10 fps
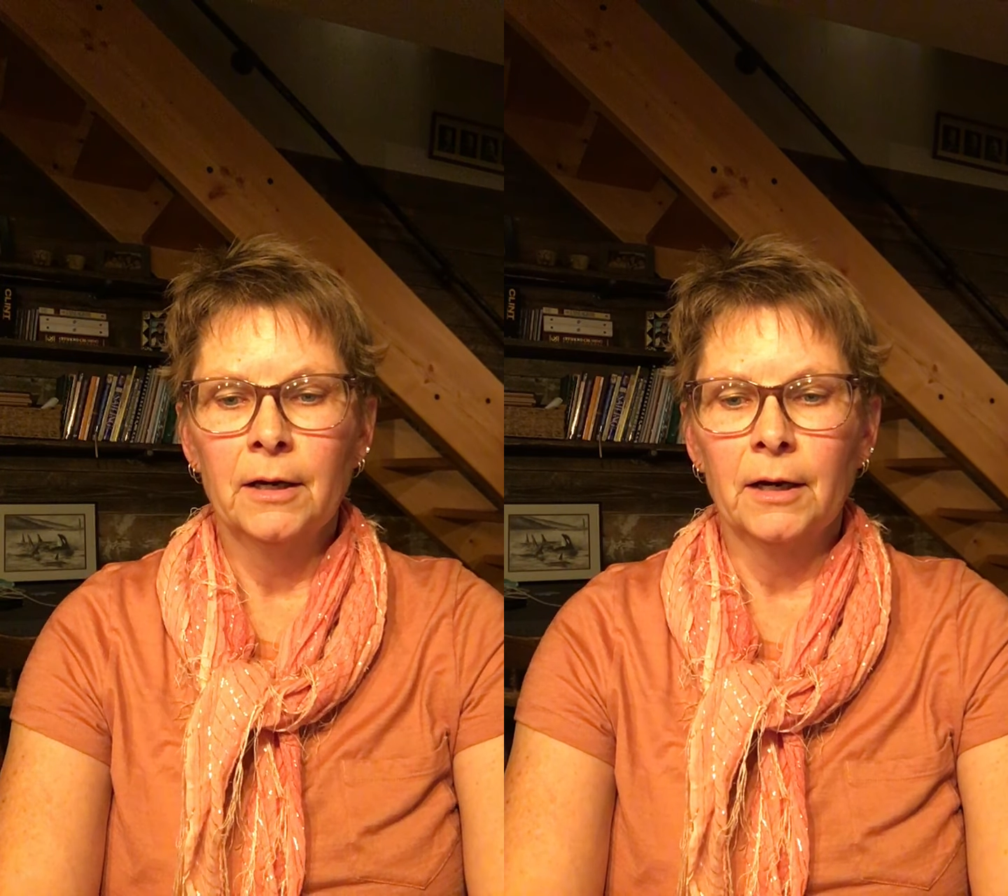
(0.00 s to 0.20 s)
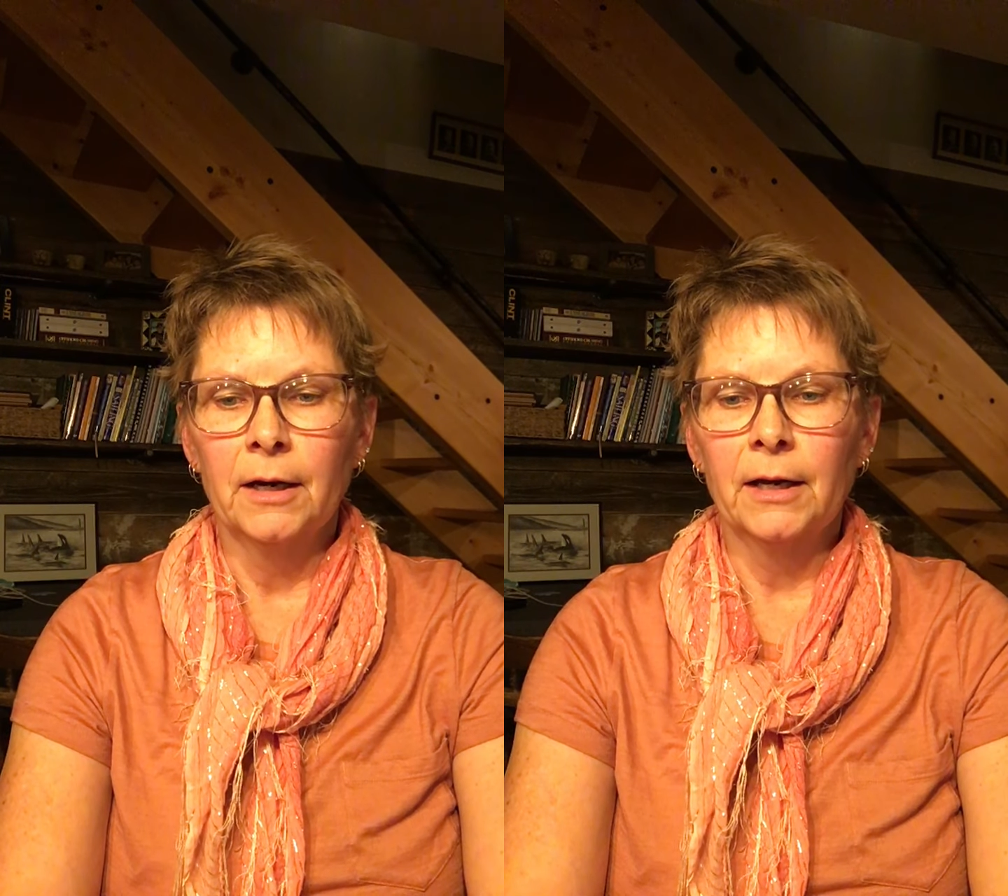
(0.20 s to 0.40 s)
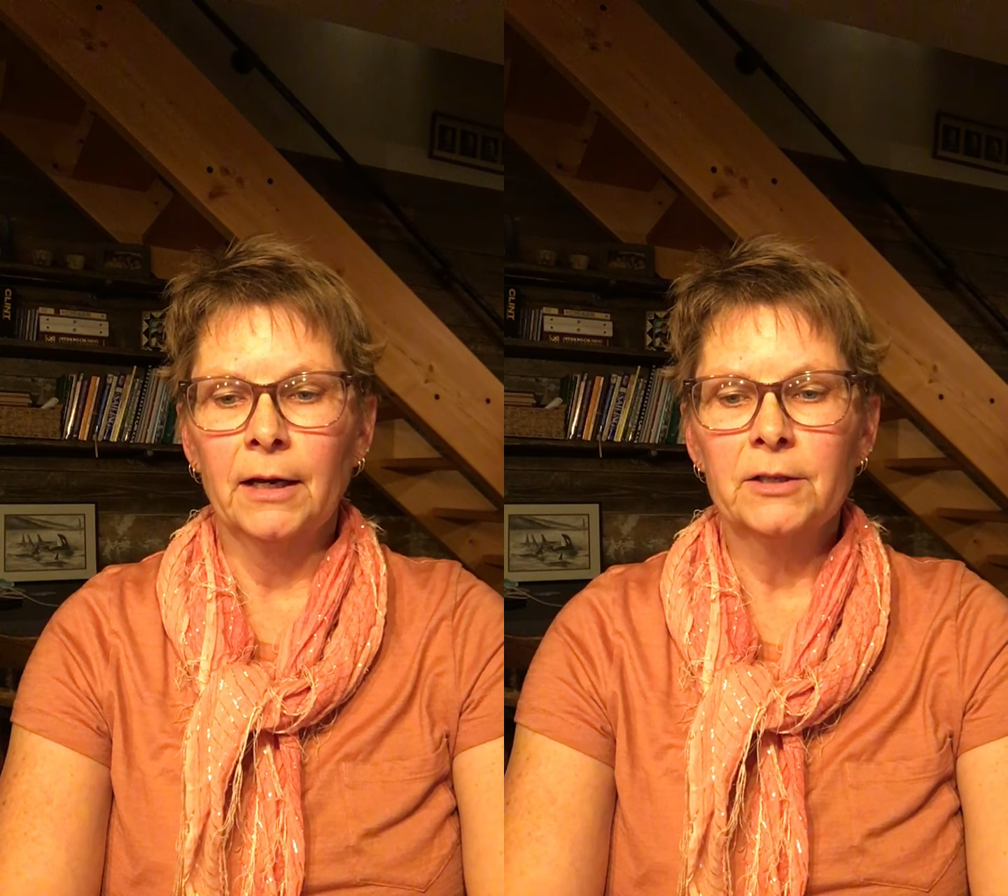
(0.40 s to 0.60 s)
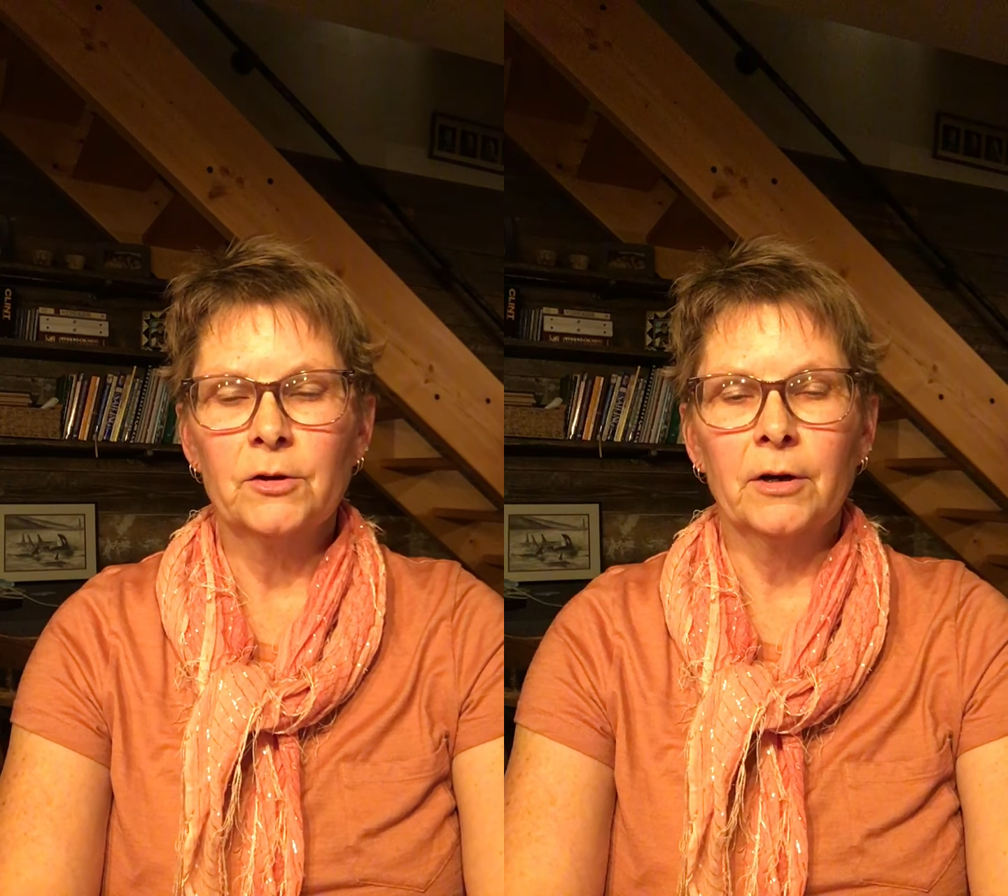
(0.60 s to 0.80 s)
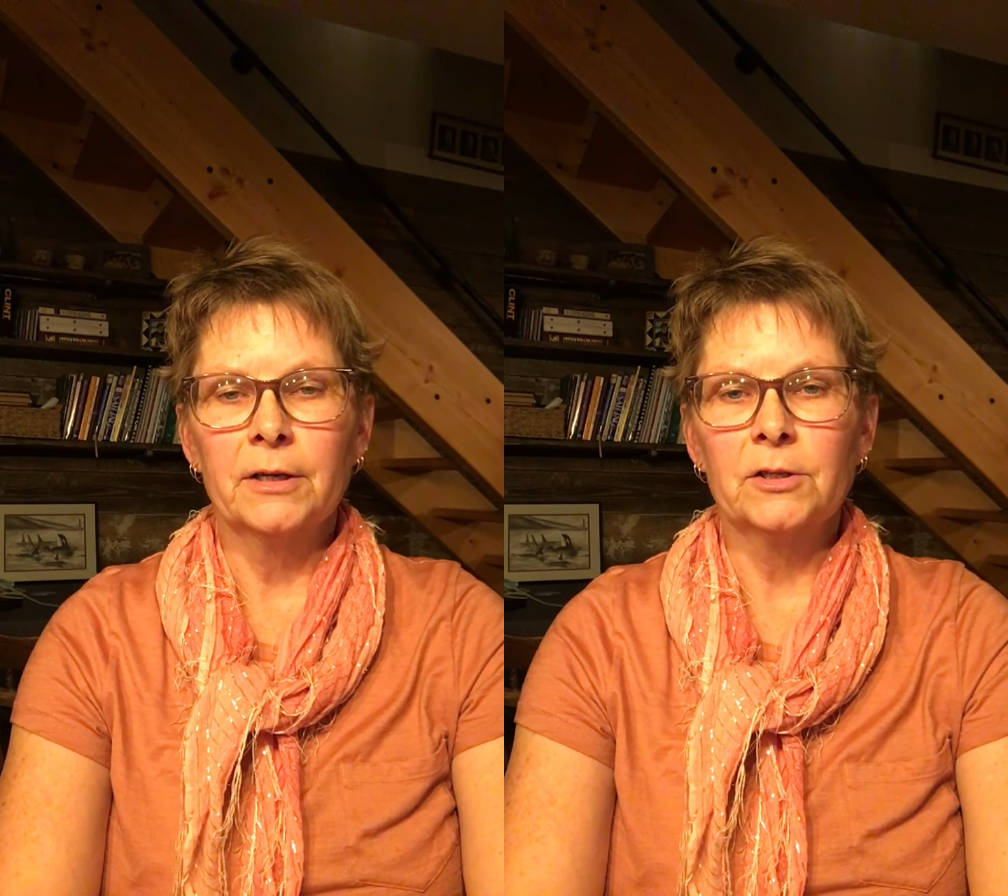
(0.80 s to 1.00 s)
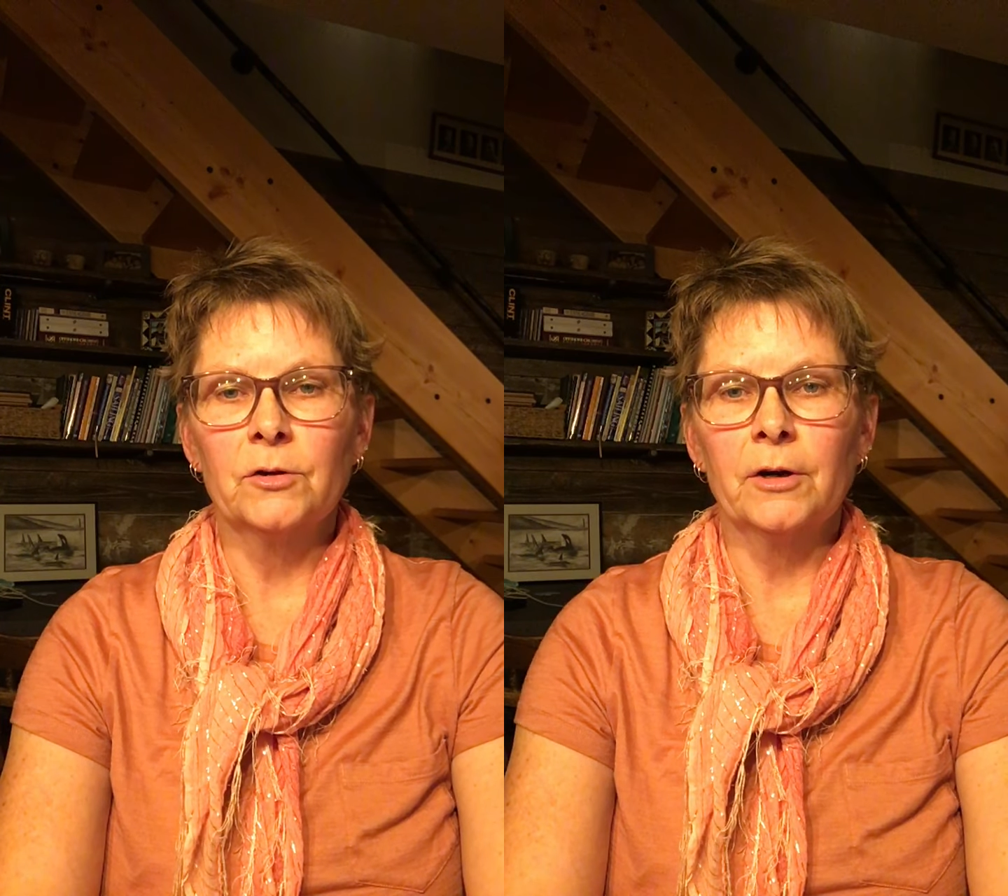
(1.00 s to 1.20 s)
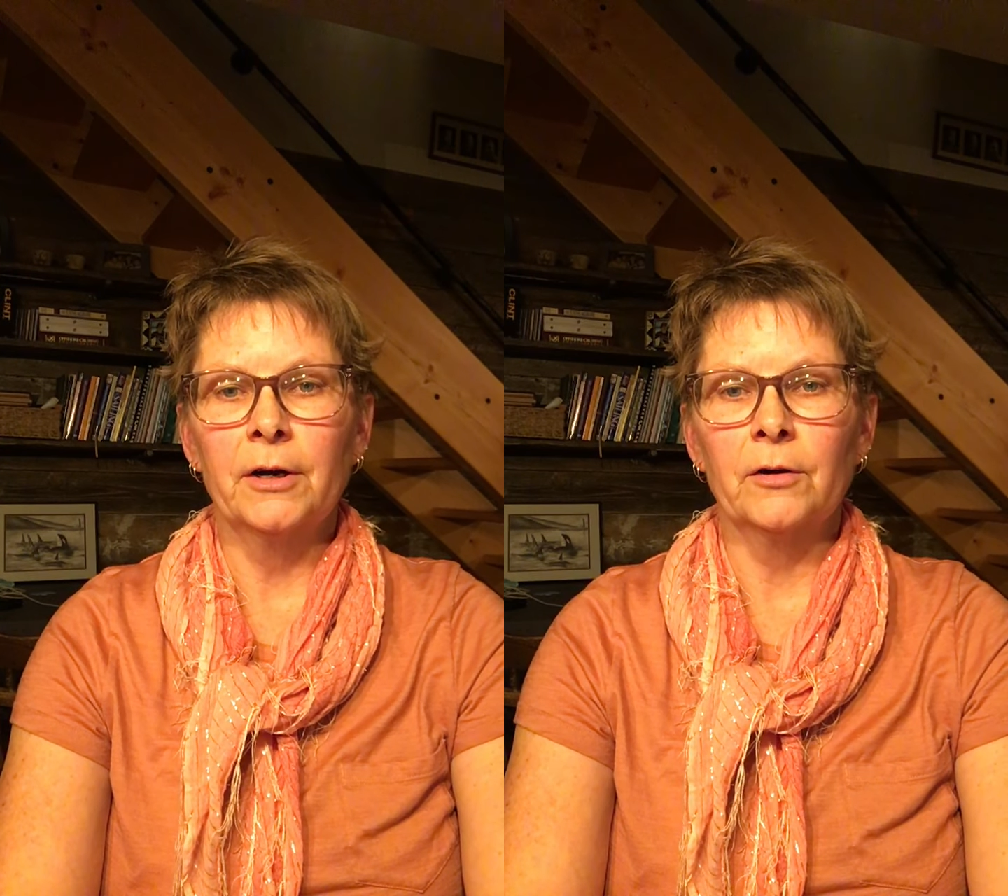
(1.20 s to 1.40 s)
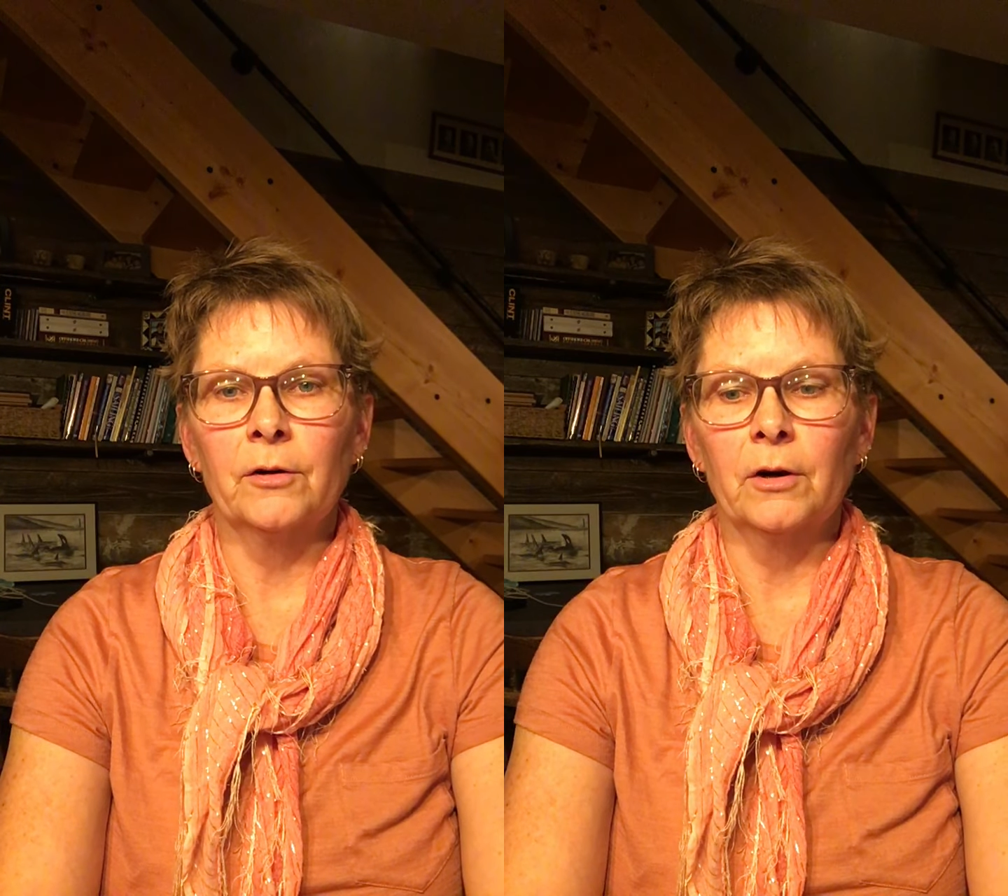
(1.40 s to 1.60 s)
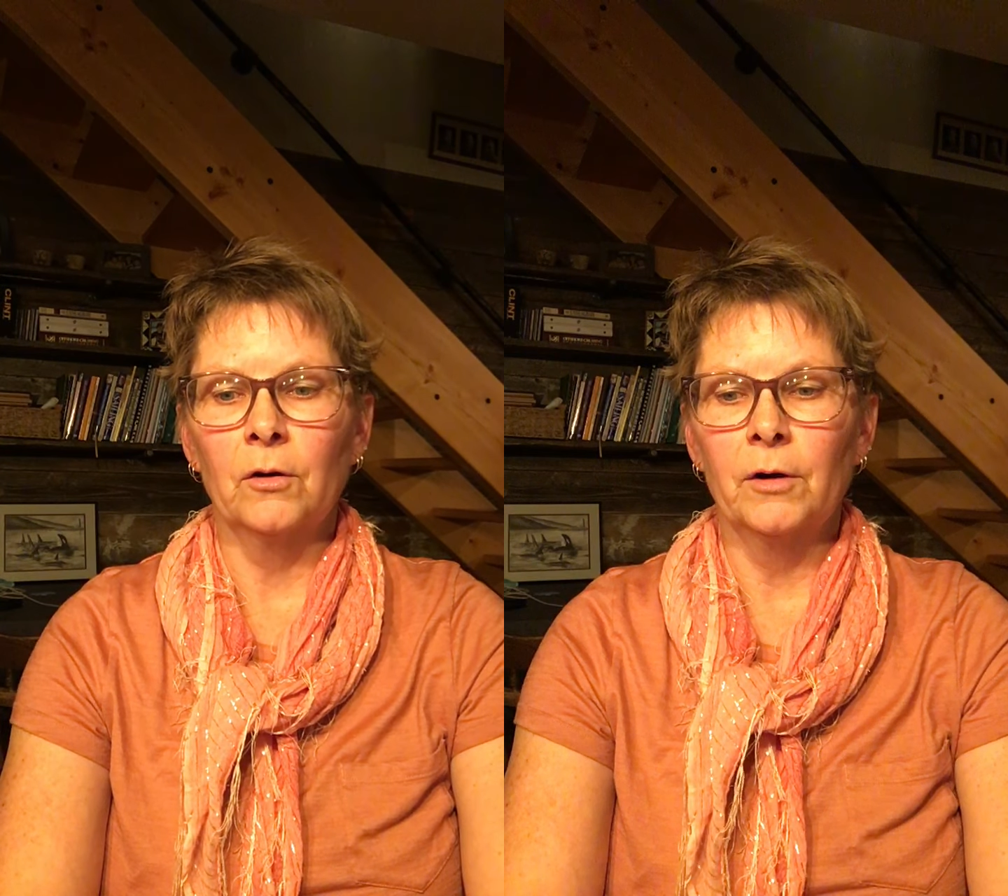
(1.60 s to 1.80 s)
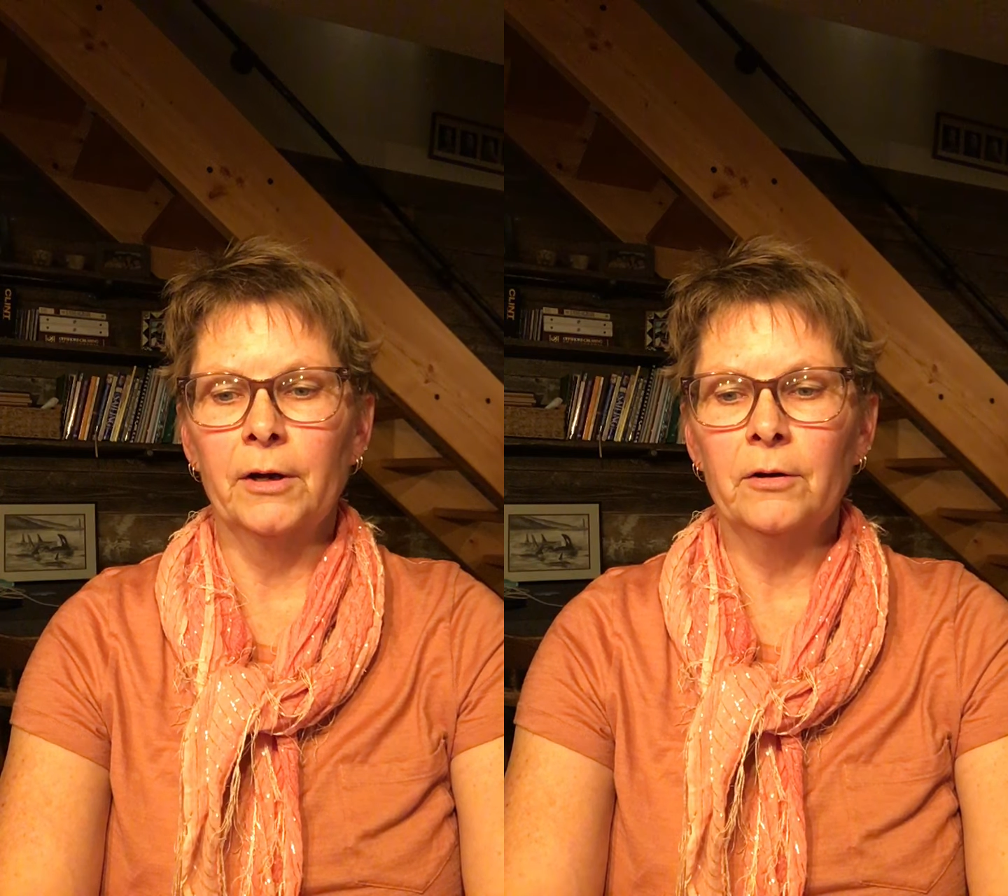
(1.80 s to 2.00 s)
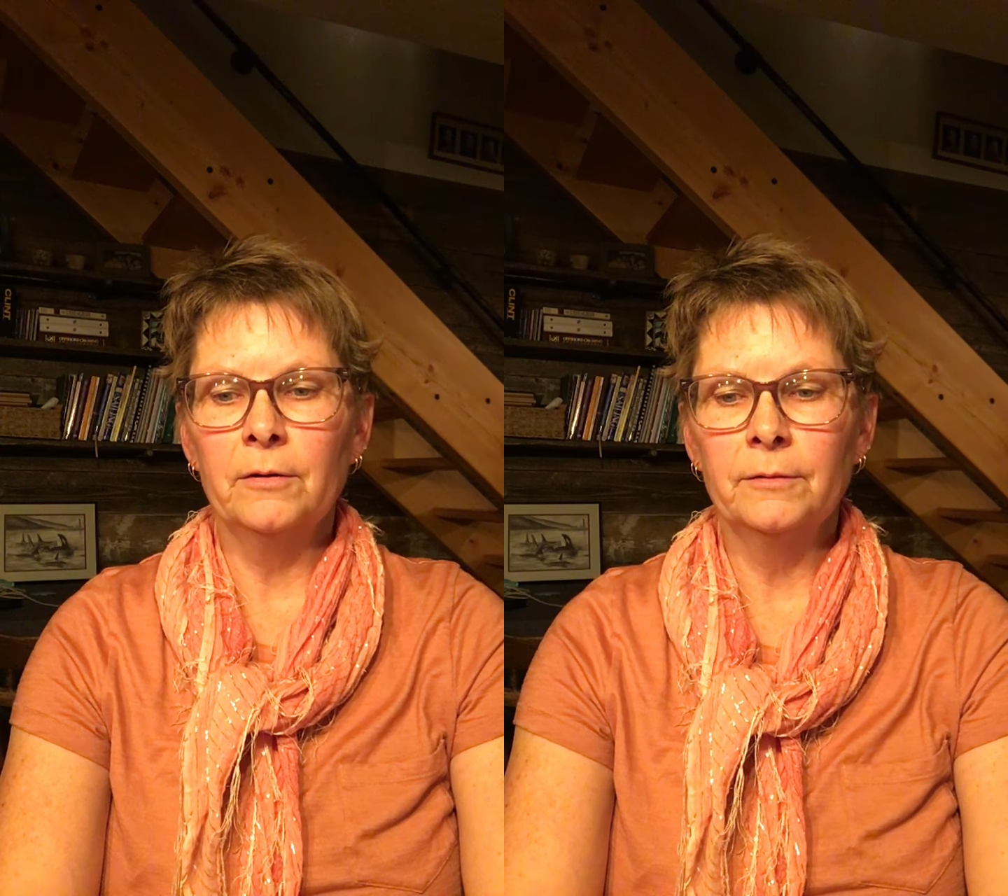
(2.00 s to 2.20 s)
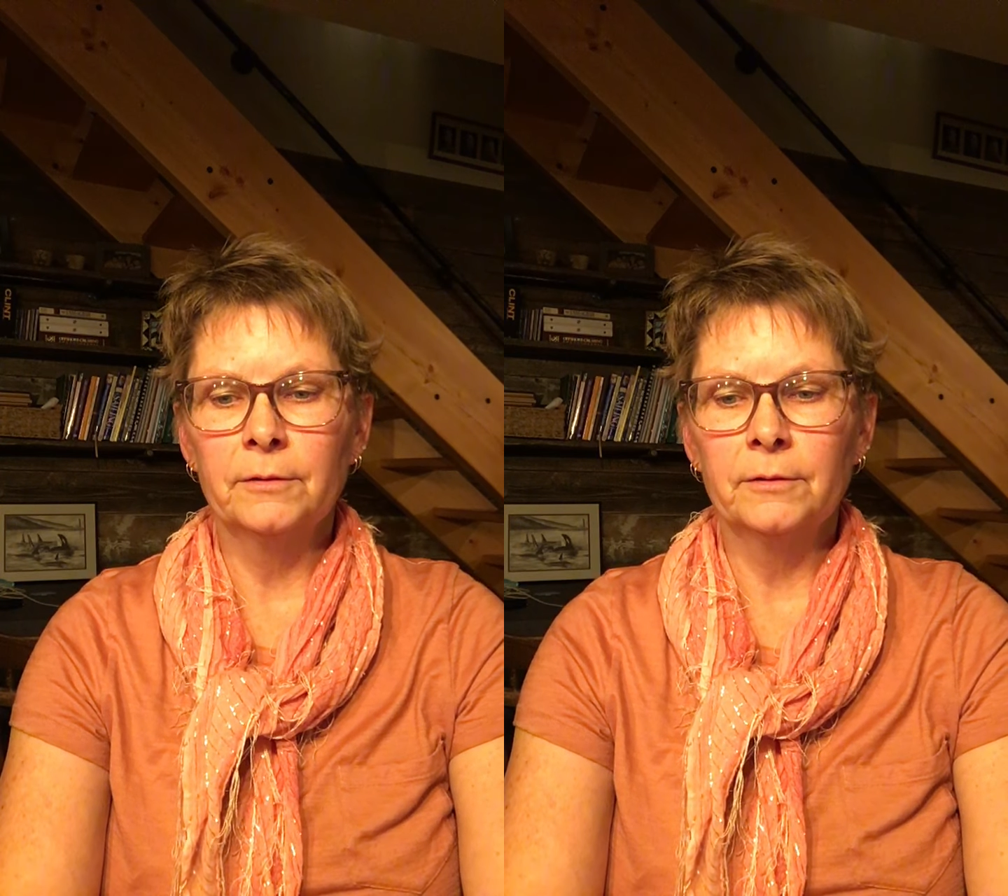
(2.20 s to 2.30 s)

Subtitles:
unless they're a historian or a lawyer,